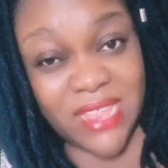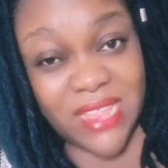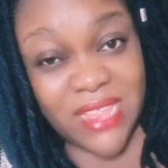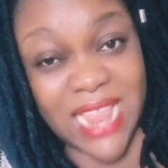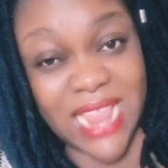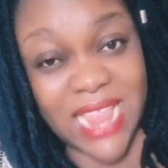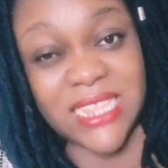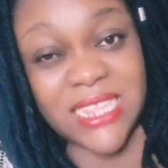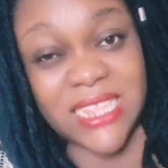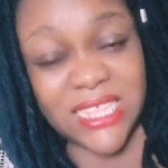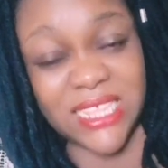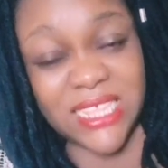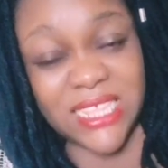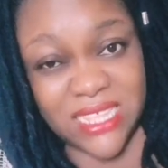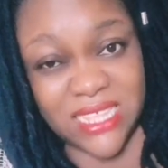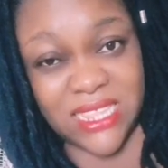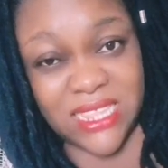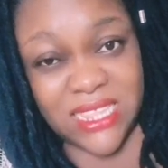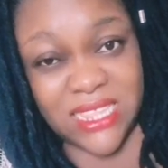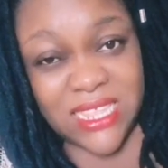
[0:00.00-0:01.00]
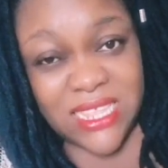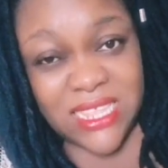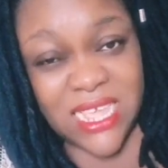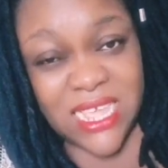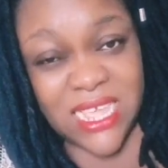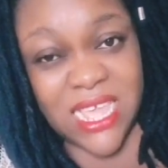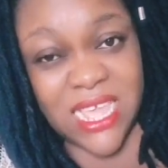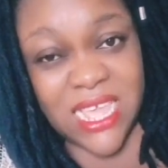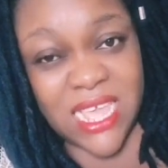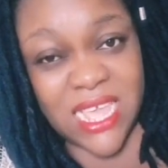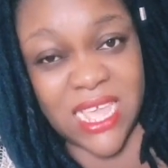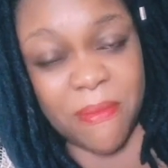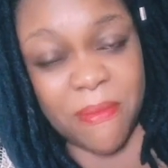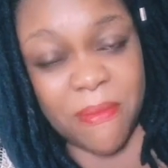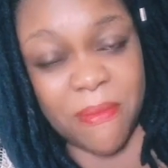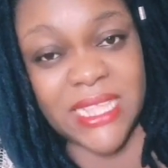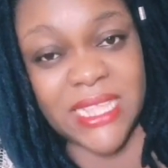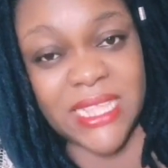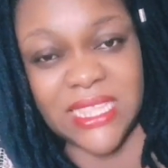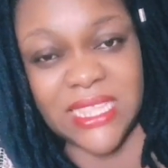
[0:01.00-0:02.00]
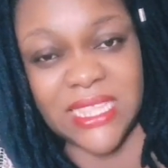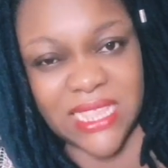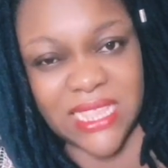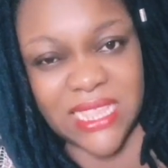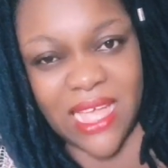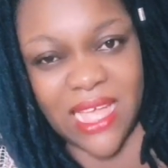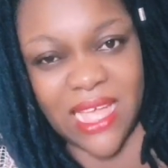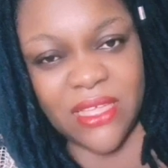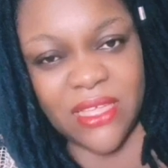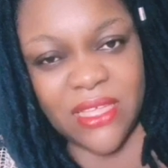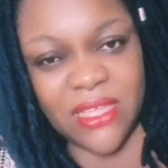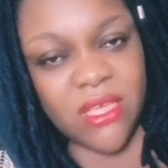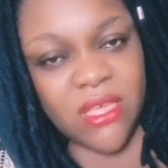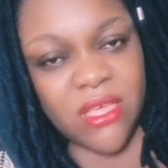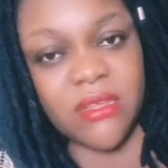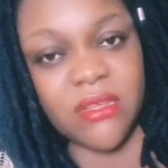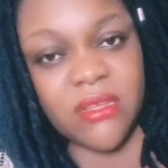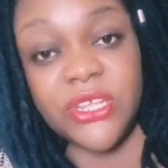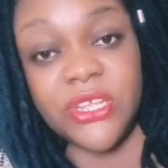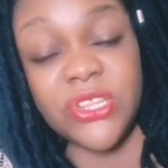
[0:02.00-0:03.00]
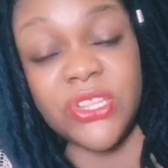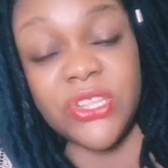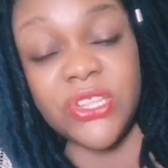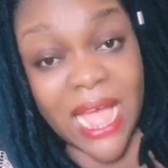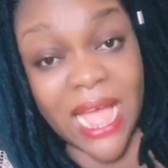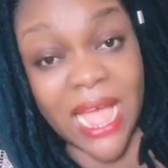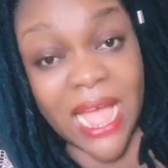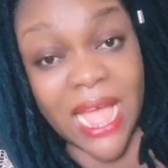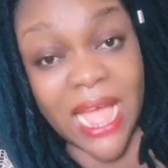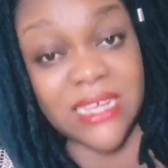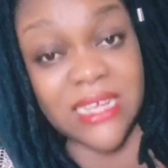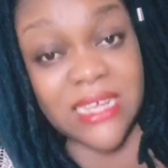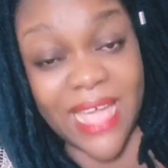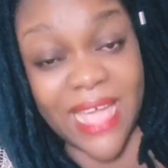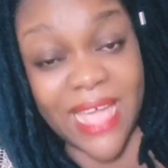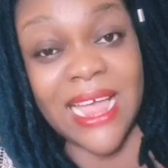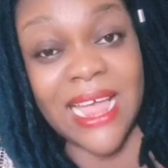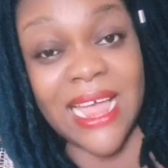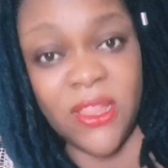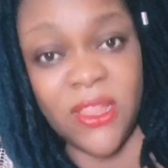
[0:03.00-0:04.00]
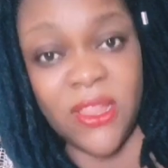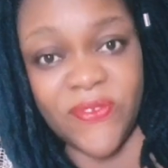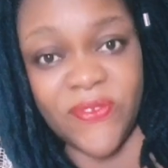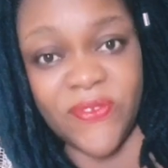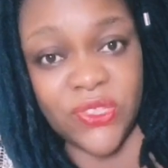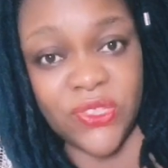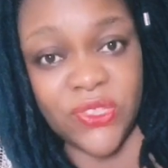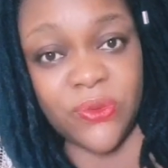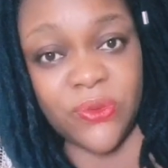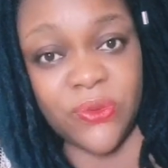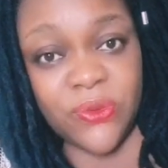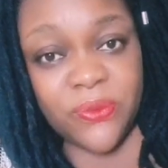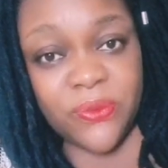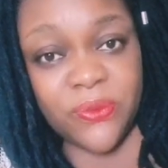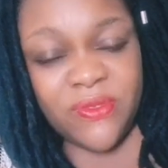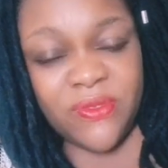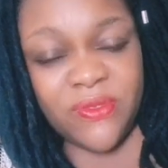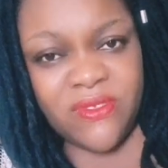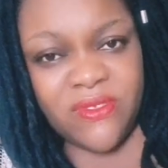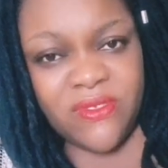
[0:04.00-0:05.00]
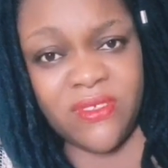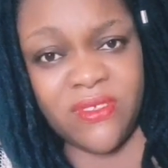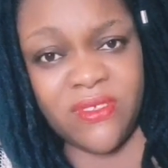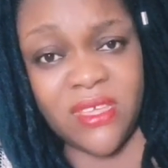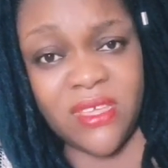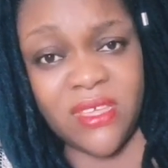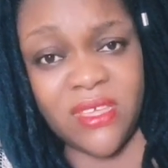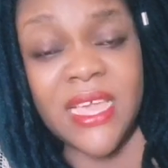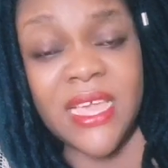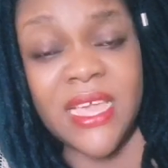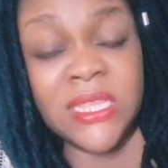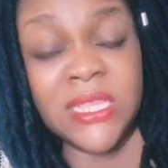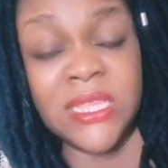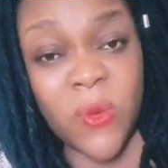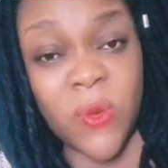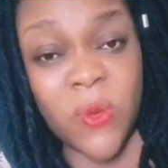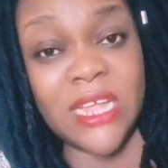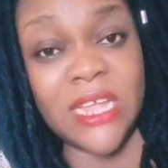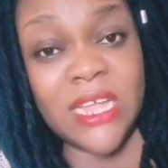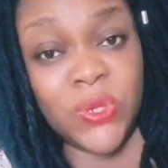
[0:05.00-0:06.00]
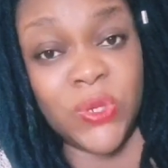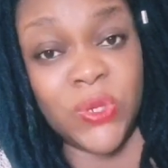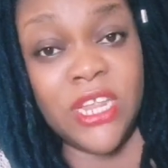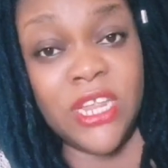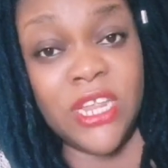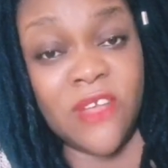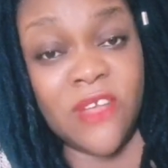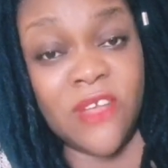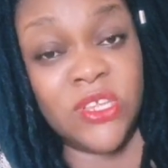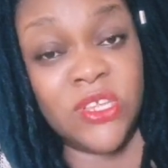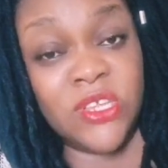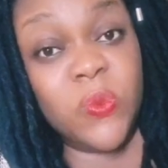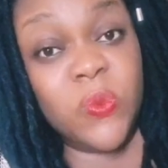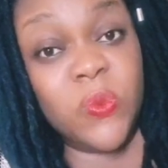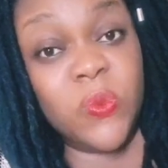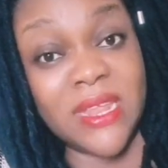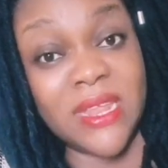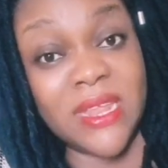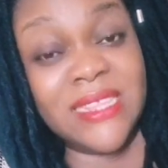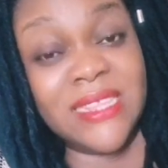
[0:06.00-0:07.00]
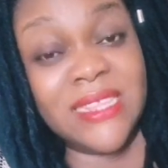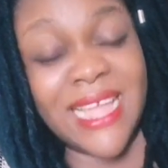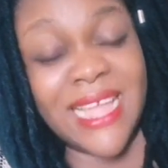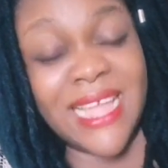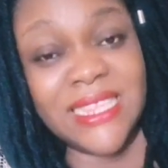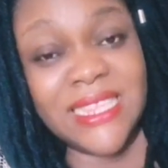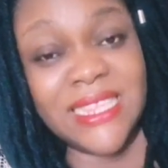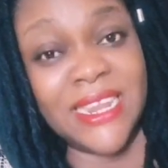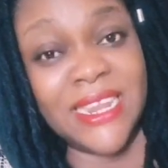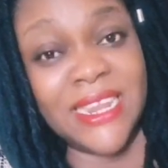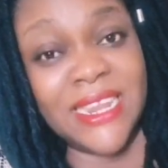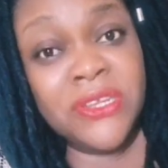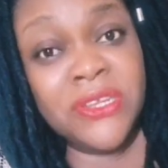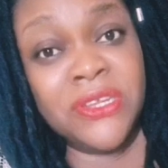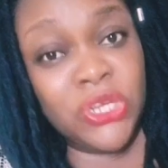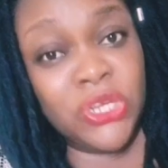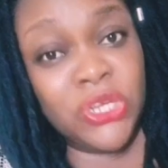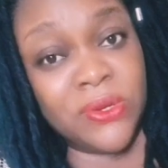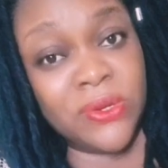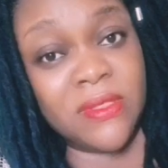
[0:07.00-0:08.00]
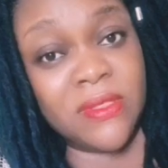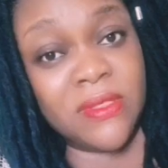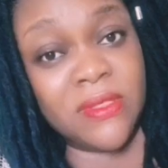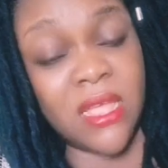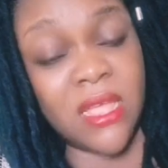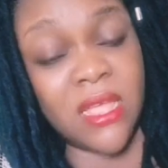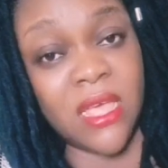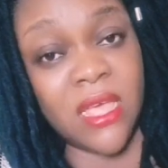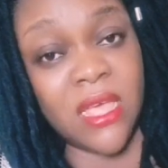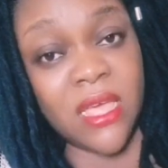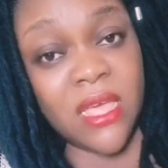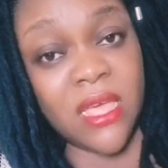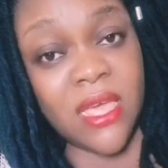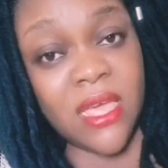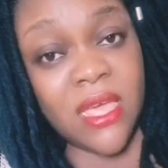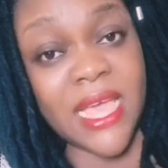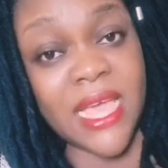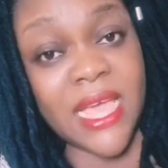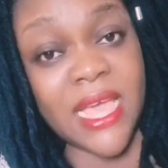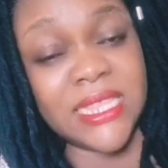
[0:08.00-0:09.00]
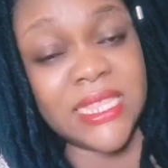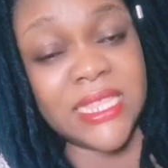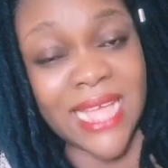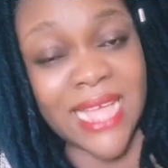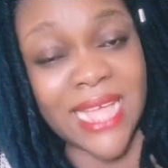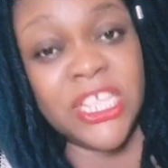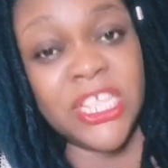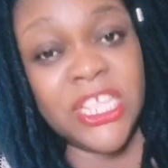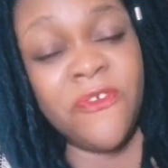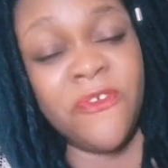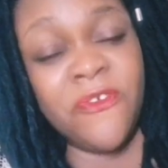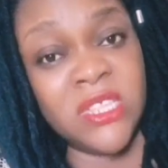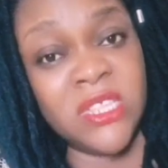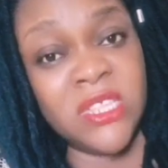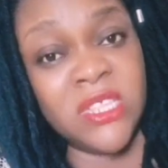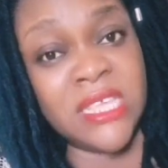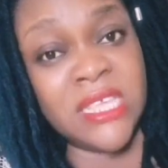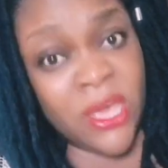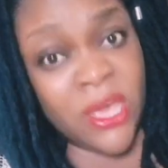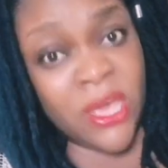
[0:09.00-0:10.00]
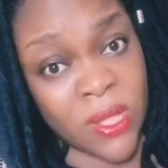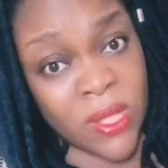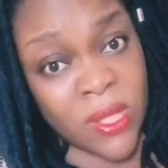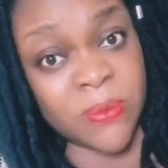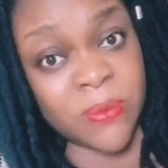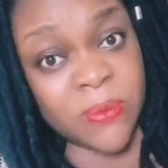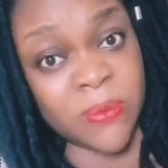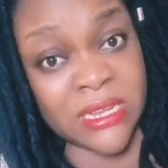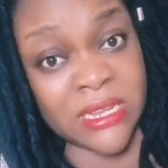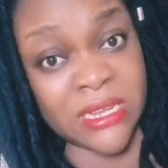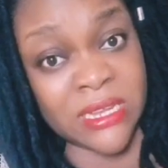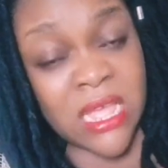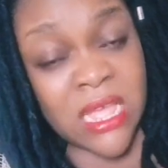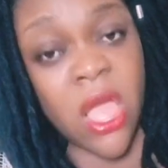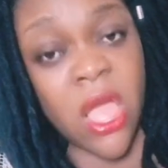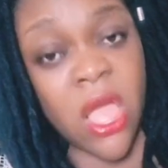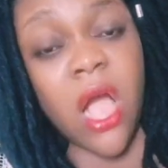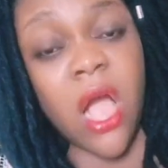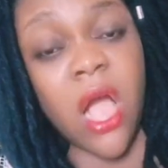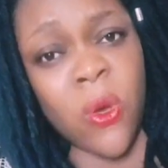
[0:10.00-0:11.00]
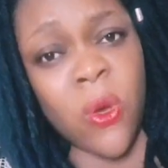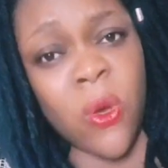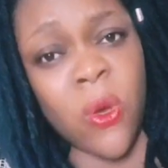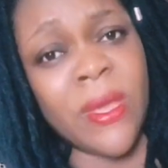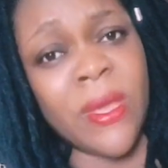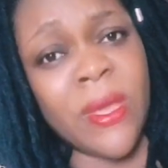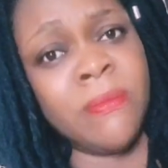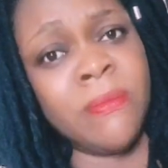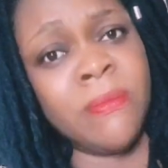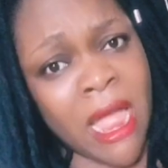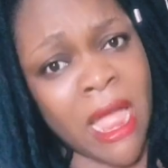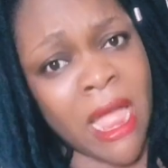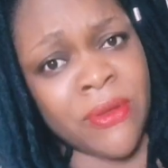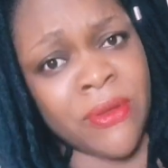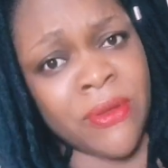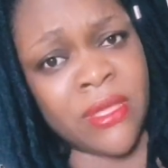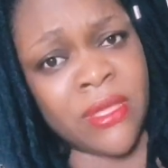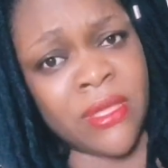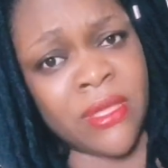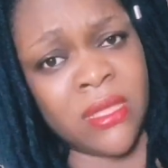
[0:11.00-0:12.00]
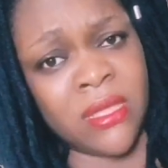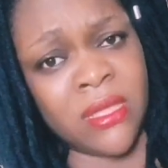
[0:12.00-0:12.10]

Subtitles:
30 years. My sister. That's the guy that loves you. He is the one that truly loves you. The one that is telling you the truth. He says, if you see a husband, go and marry.